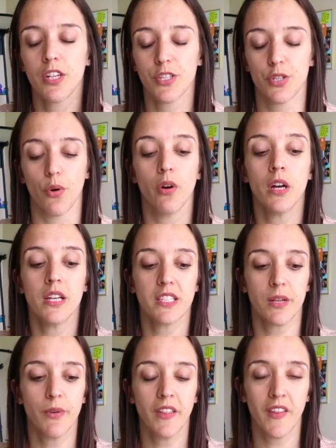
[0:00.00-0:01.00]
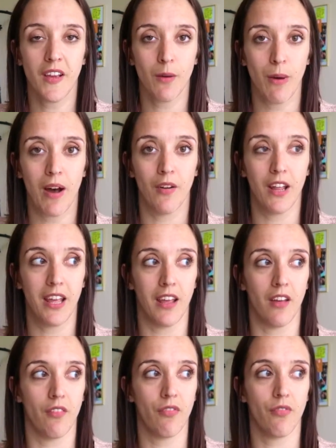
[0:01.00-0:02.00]
So something to think about
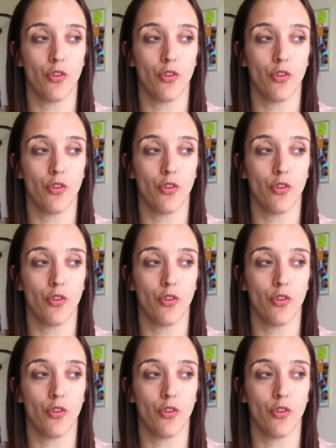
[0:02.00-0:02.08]
if